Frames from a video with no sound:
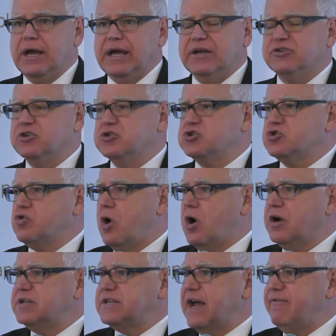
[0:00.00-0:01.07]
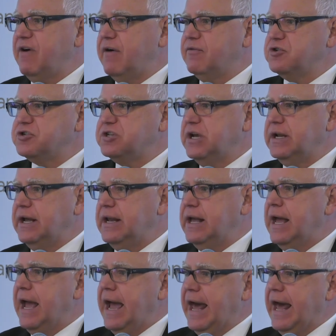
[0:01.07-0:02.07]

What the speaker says: is as strong as I've ever seen it.